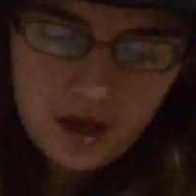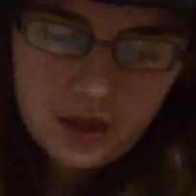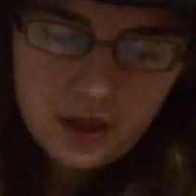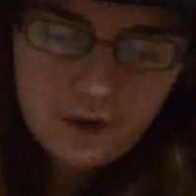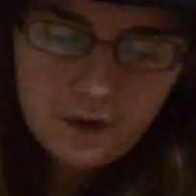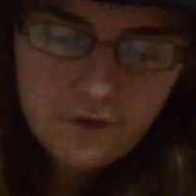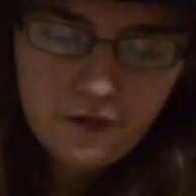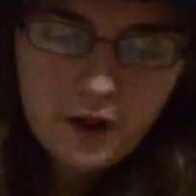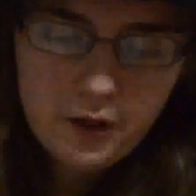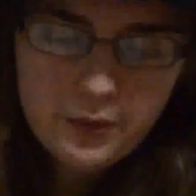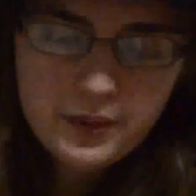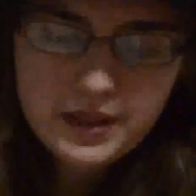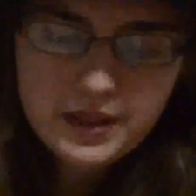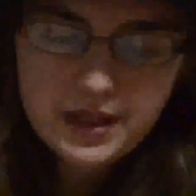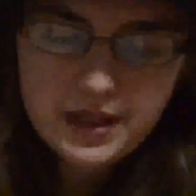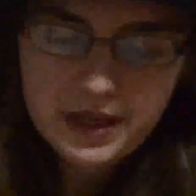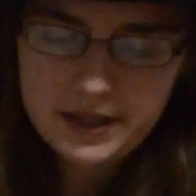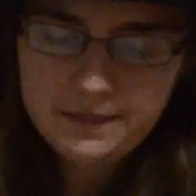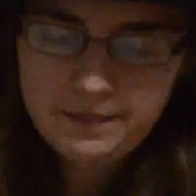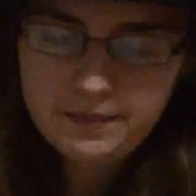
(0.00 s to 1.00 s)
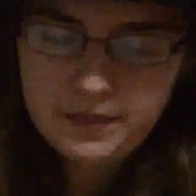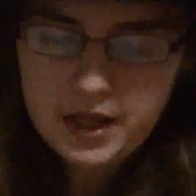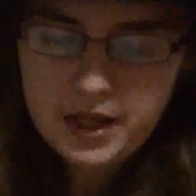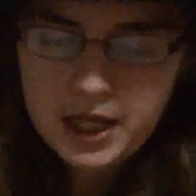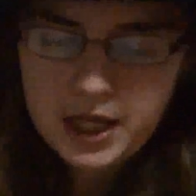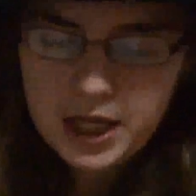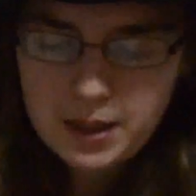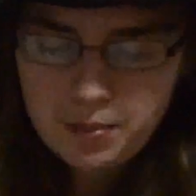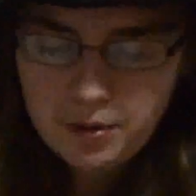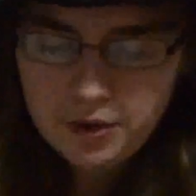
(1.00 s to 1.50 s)
The following night,
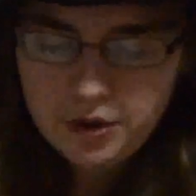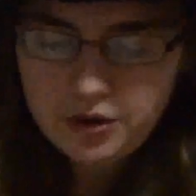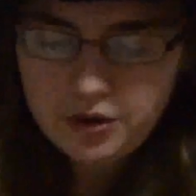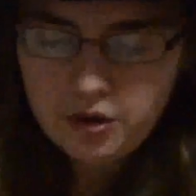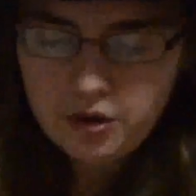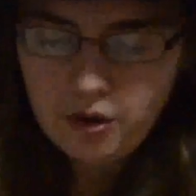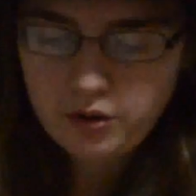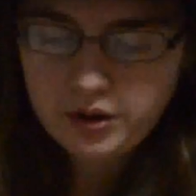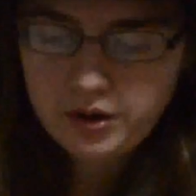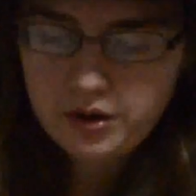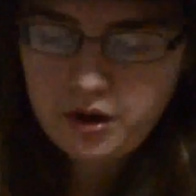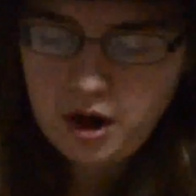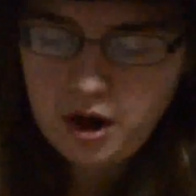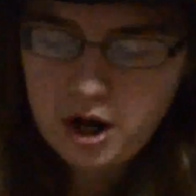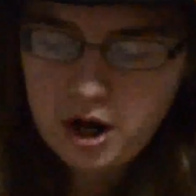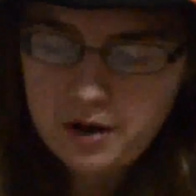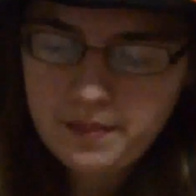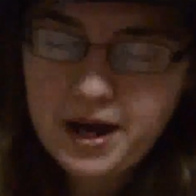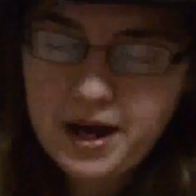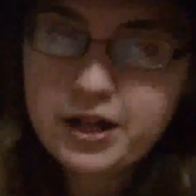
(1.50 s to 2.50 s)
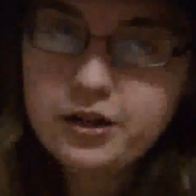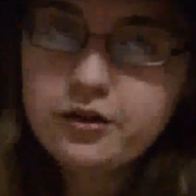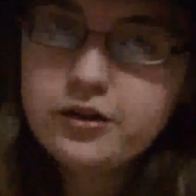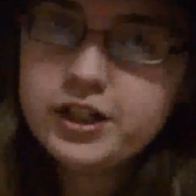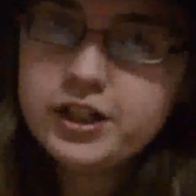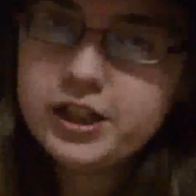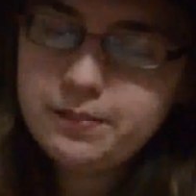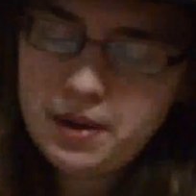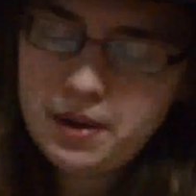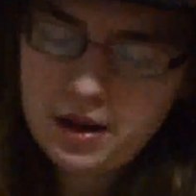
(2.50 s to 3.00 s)
he put the golden arm under
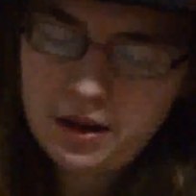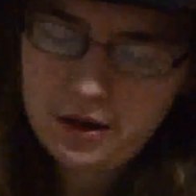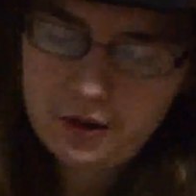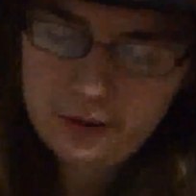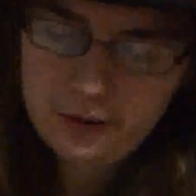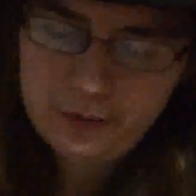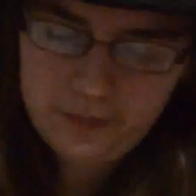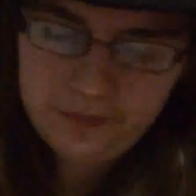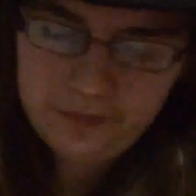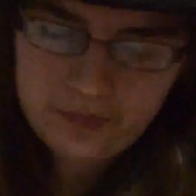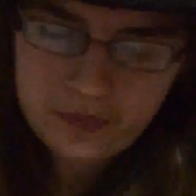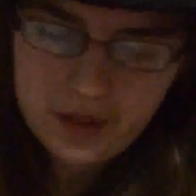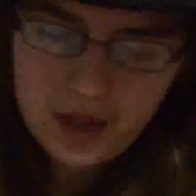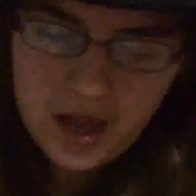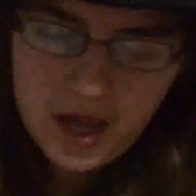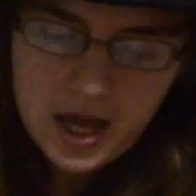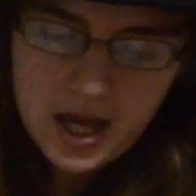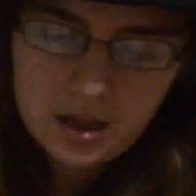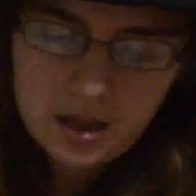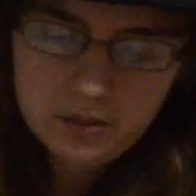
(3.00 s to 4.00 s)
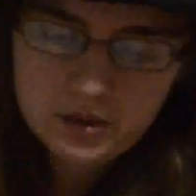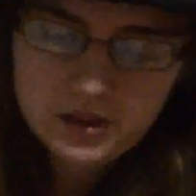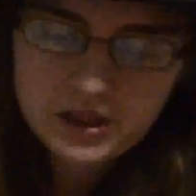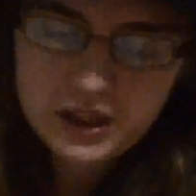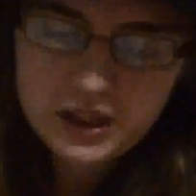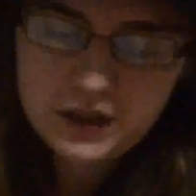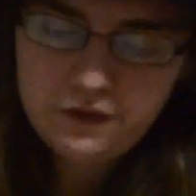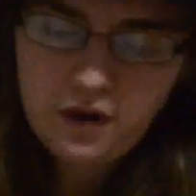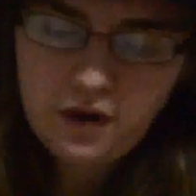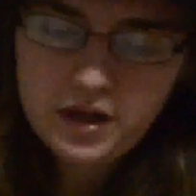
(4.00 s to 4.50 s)
his pillow and was
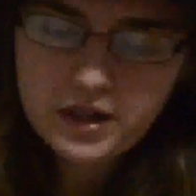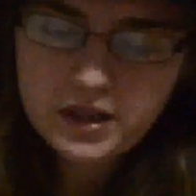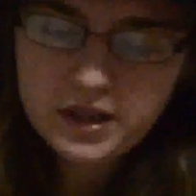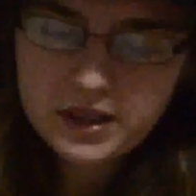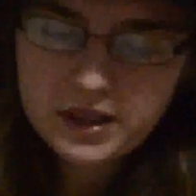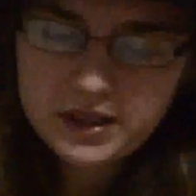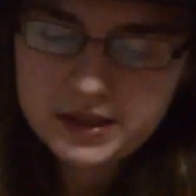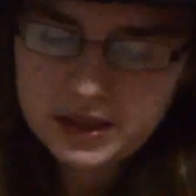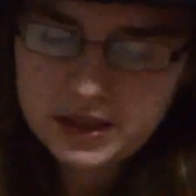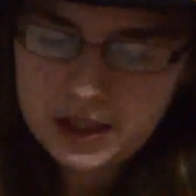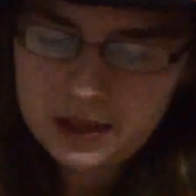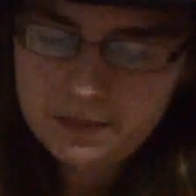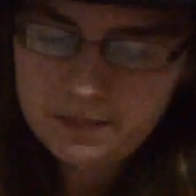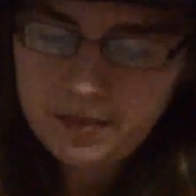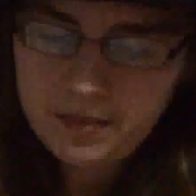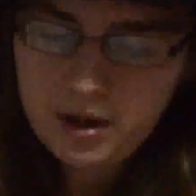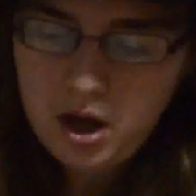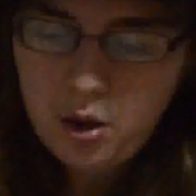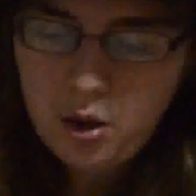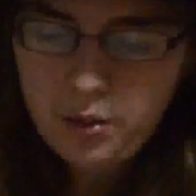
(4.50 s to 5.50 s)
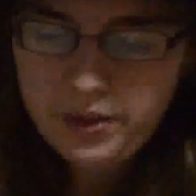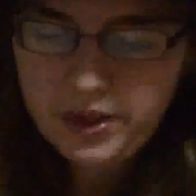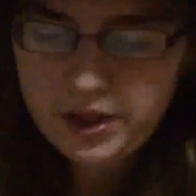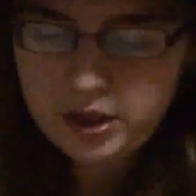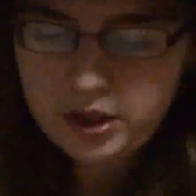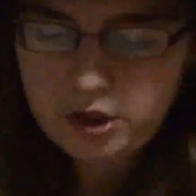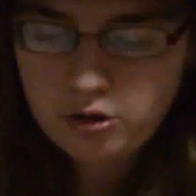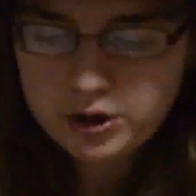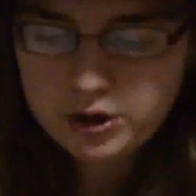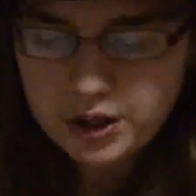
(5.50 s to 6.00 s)
just falling asleep when the
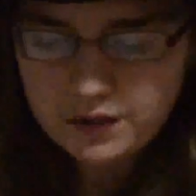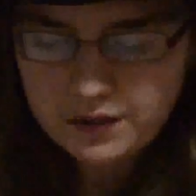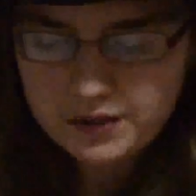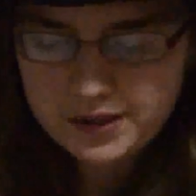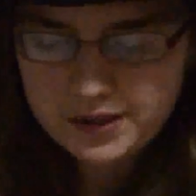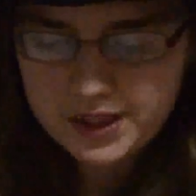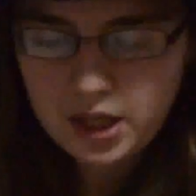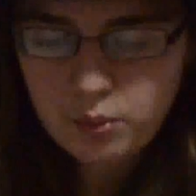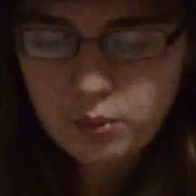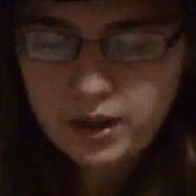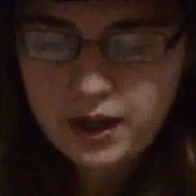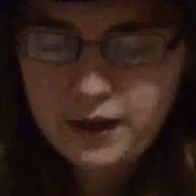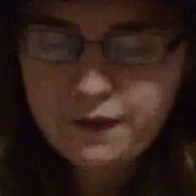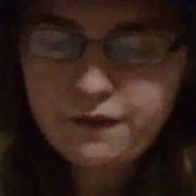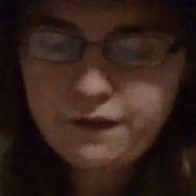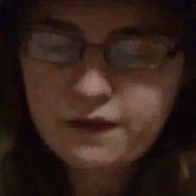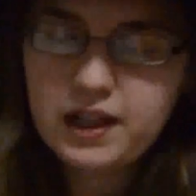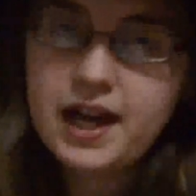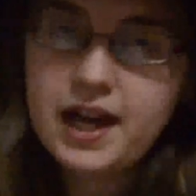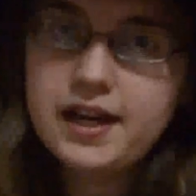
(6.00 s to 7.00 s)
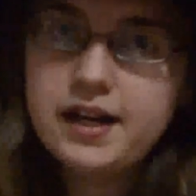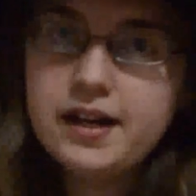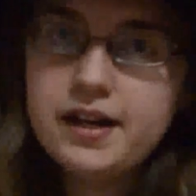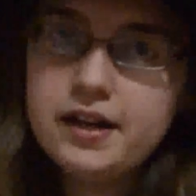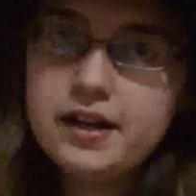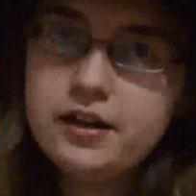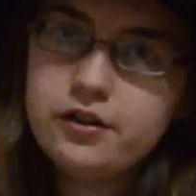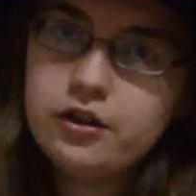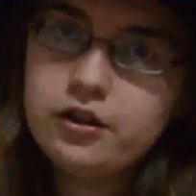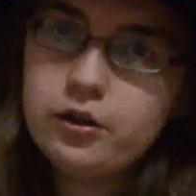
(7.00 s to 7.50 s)
ghost of his dead wife glided
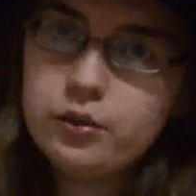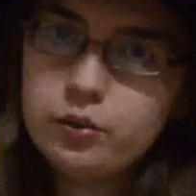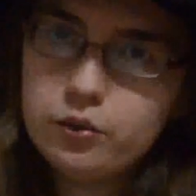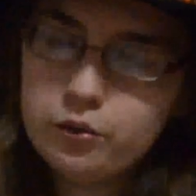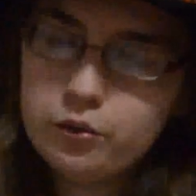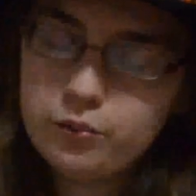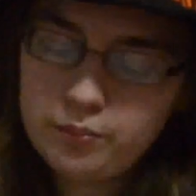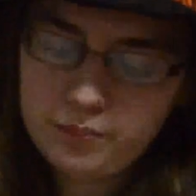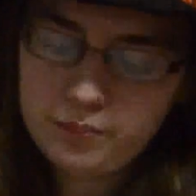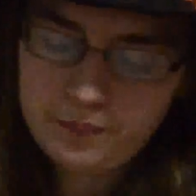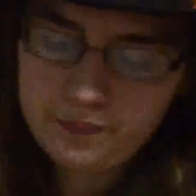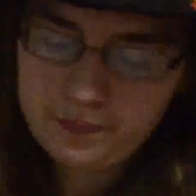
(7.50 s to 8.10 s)
into the room.